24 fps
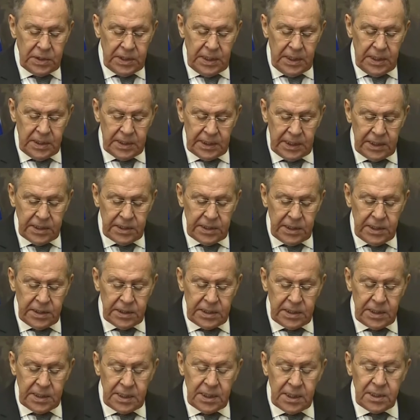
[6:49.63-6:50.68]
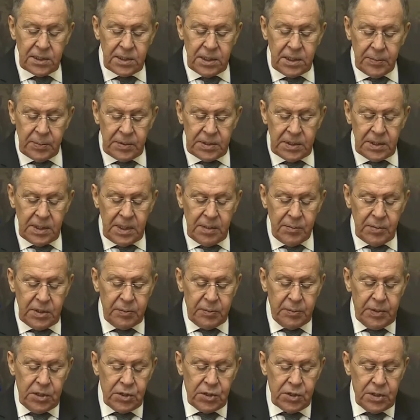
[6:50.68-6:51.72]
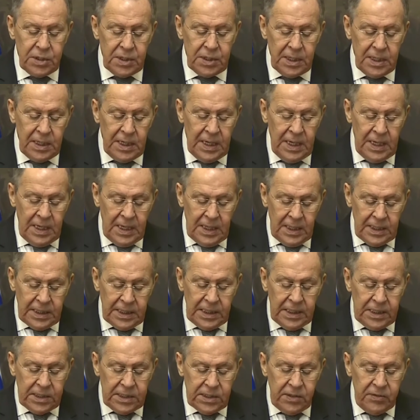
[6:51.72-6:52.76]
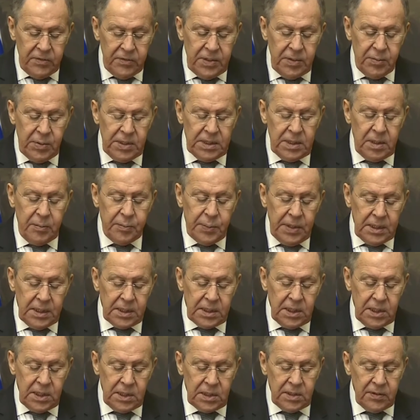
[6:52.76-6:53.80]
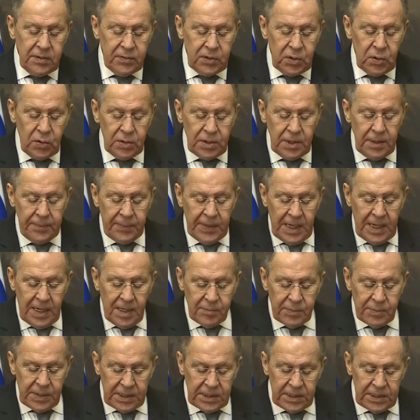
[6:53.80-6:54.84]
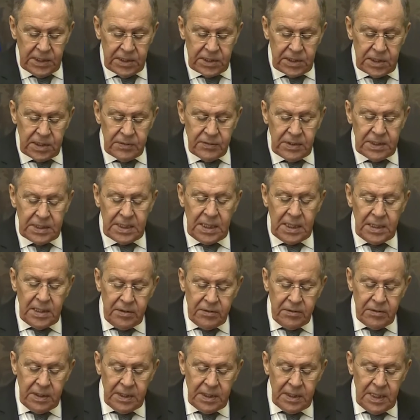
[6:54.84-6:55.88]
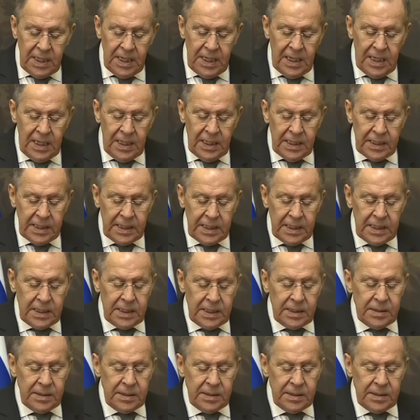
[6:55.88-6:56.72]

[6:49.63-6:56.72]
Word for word: And once again, we have drawn the attention of our friends to the Russian concept of the collective security in the Persian Gulf.